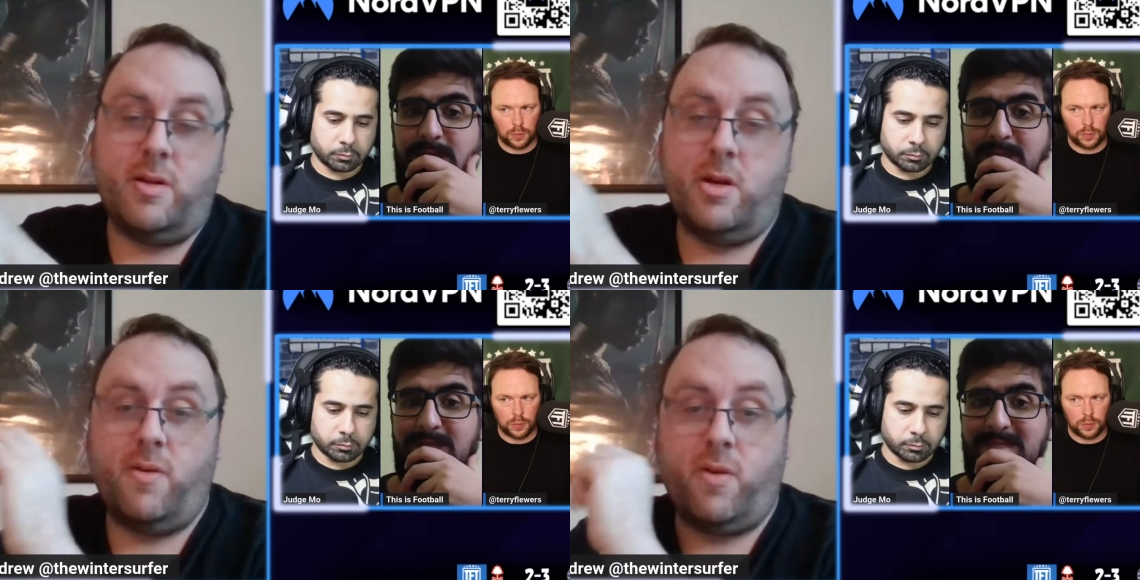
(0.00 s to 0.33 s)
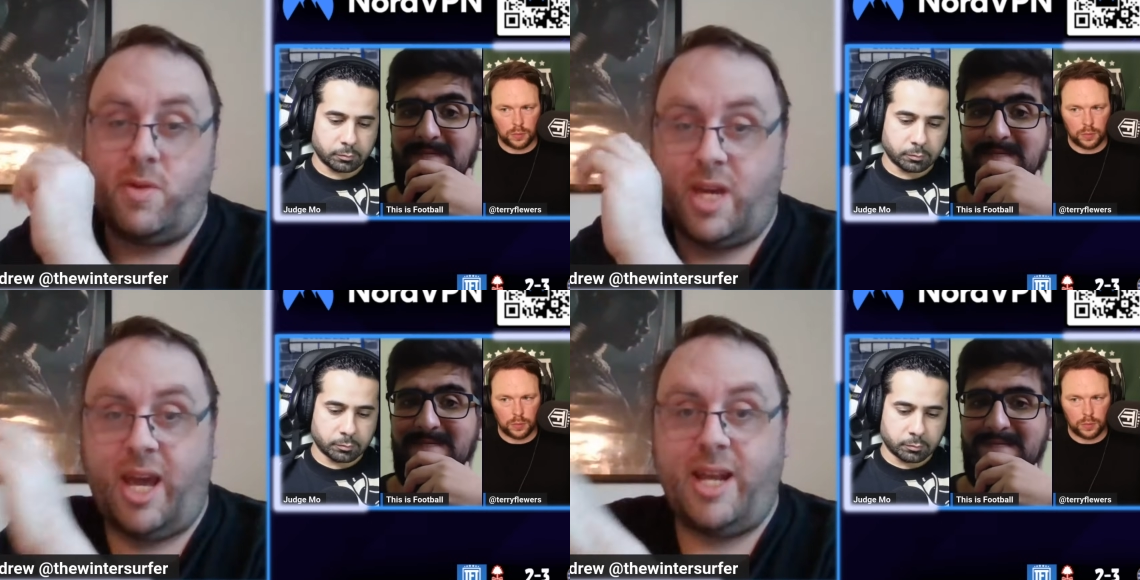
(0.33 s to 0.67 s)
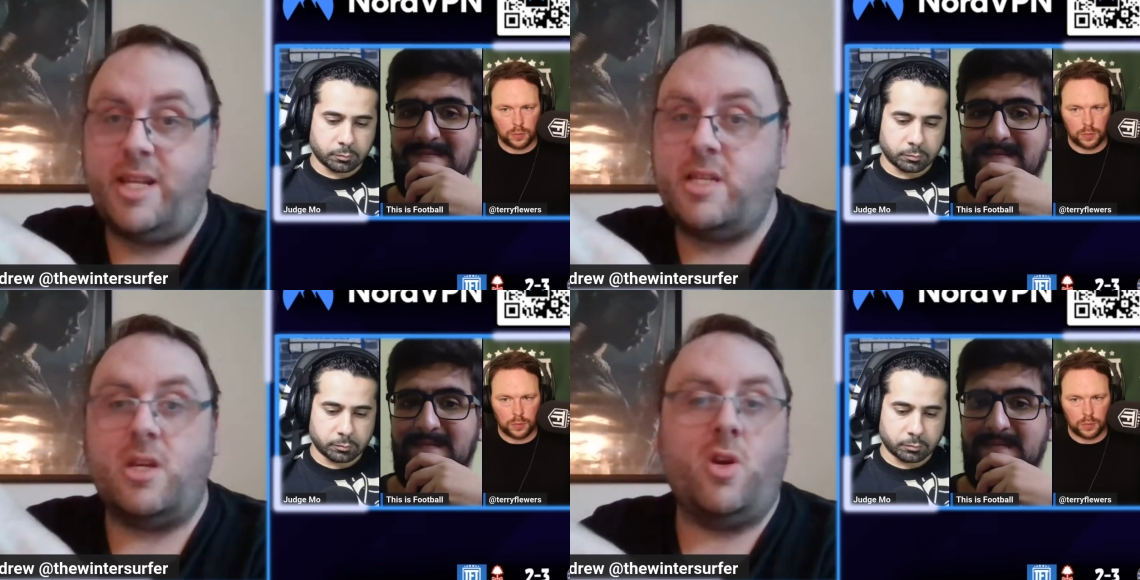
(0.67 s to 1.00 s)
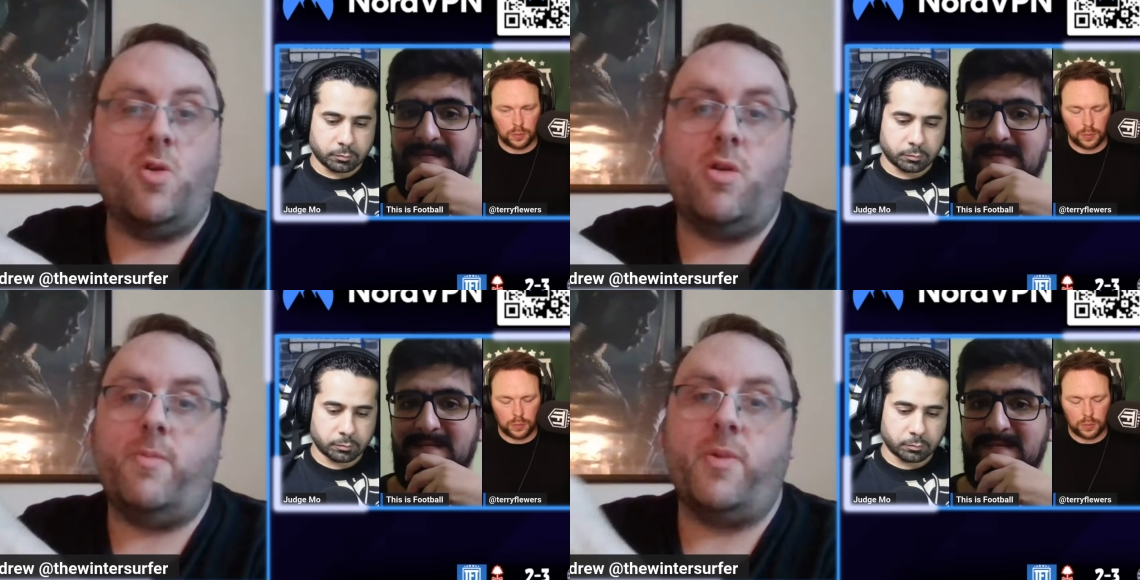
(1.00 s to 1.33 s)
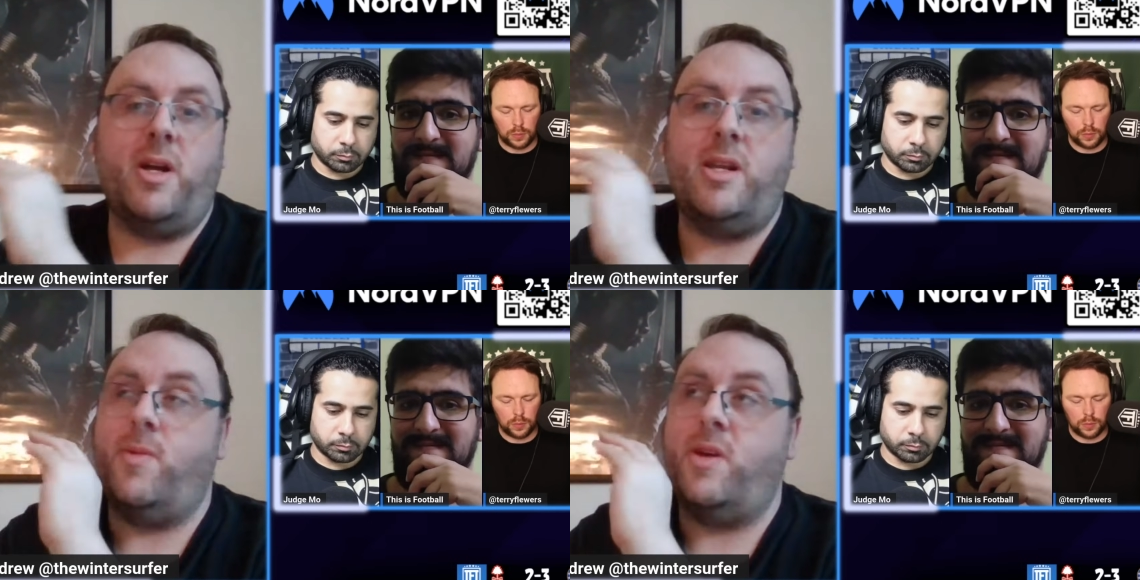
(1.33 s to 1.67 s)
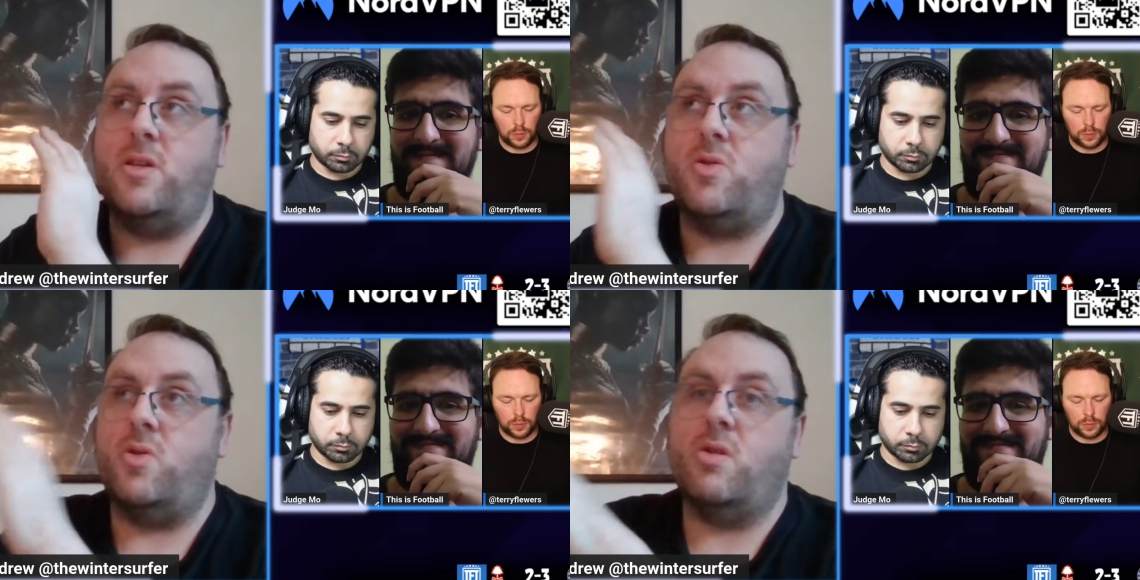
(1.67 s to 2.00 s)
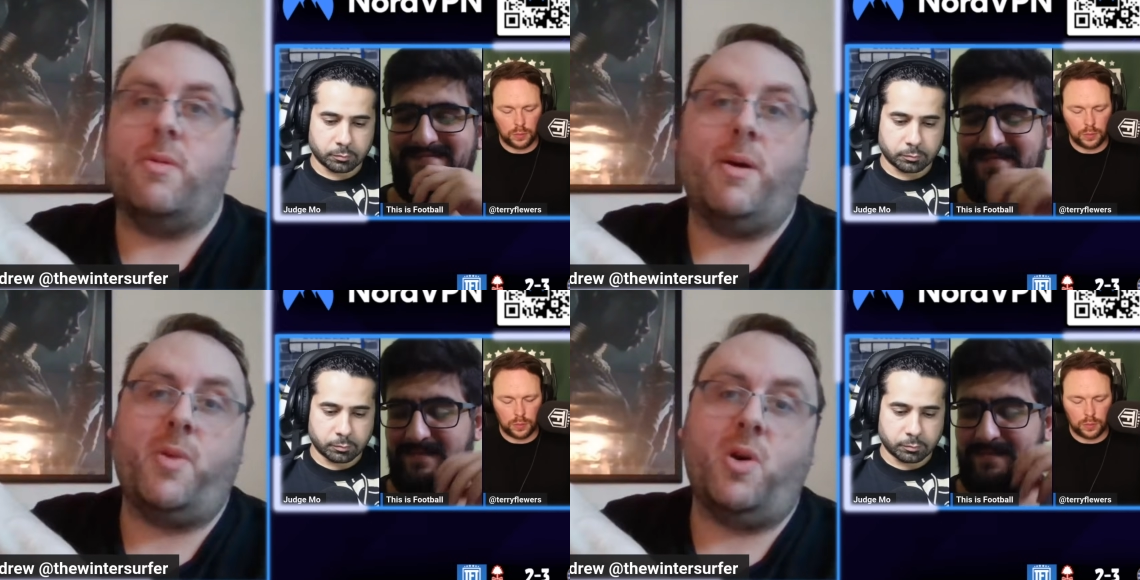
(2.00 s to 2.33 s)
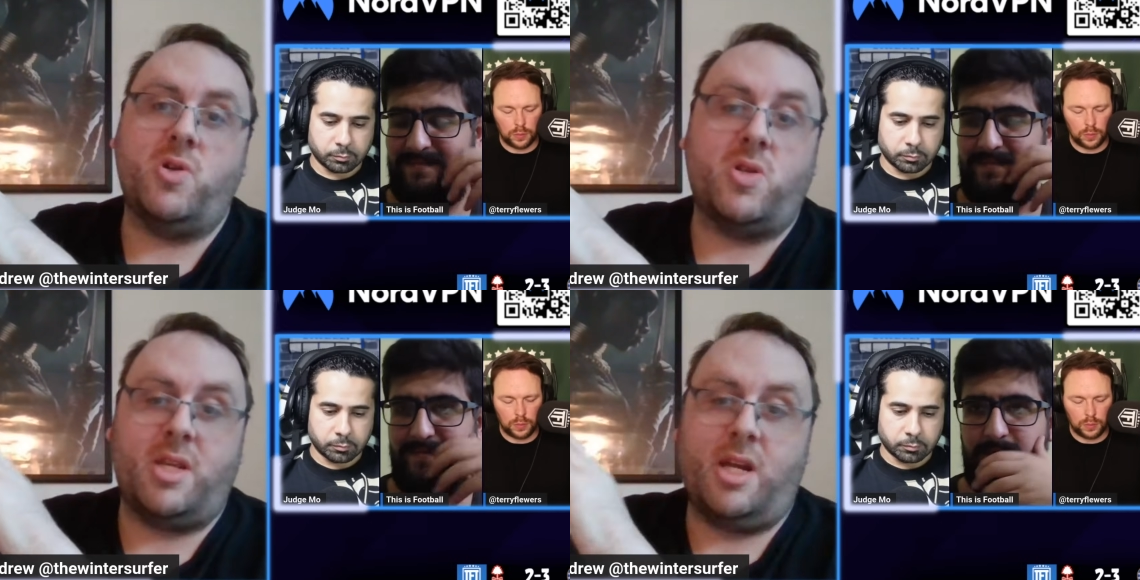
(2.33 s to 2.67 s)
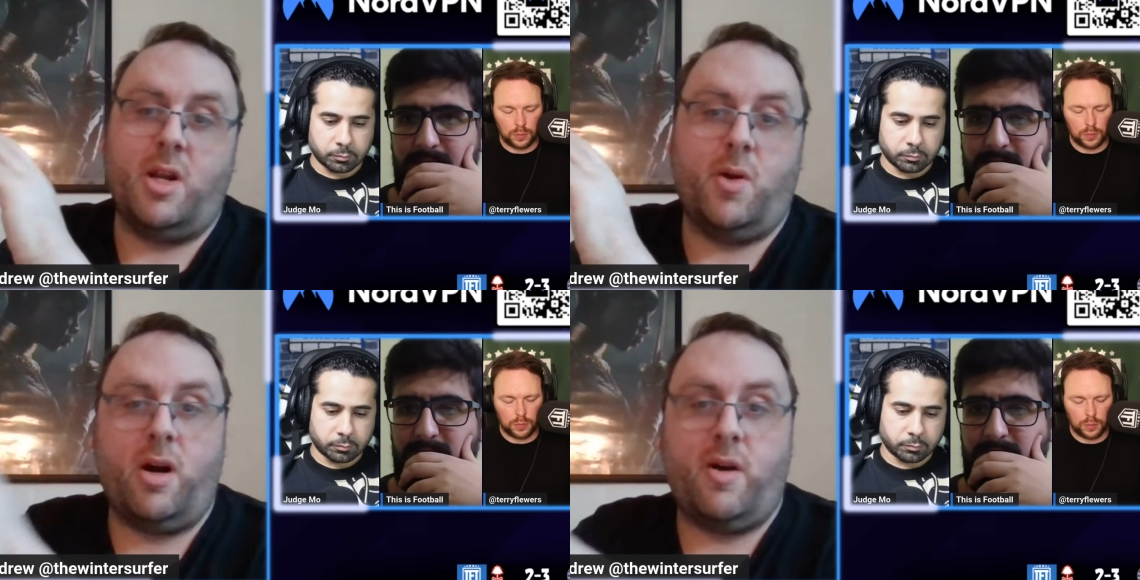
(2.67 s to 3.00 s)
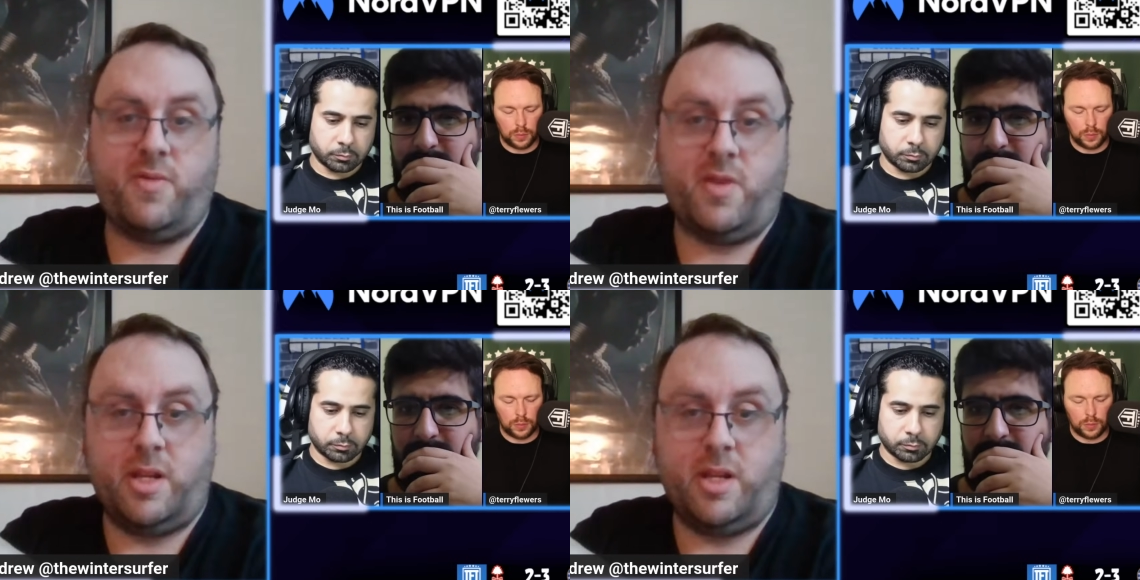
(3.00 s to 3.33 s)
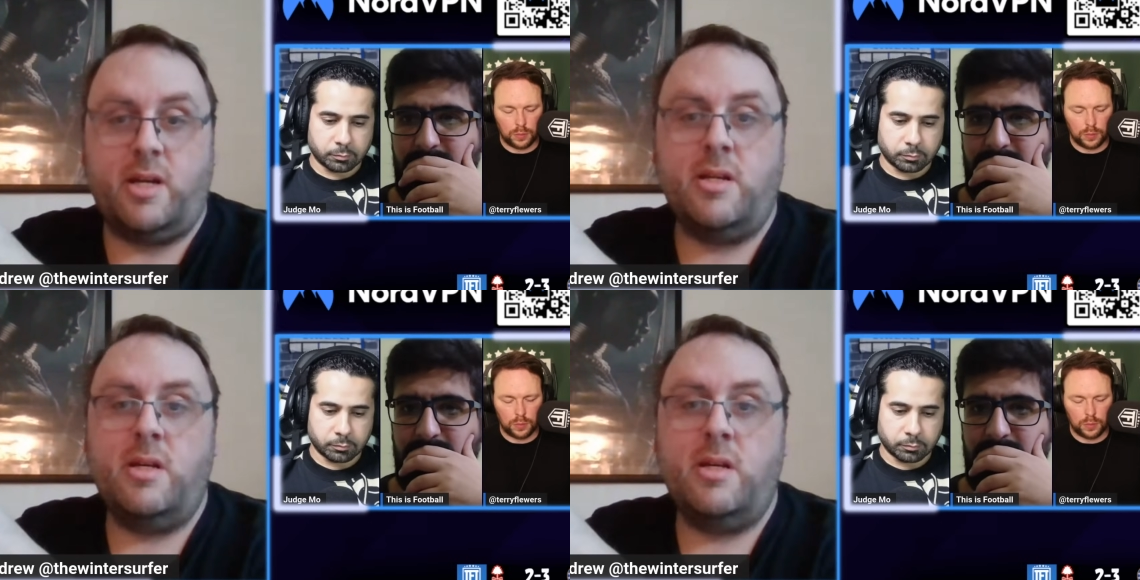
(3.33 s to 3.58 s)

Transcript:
Speaker 1: uh, getting into Europe, and then we can talk about Pochettino after that.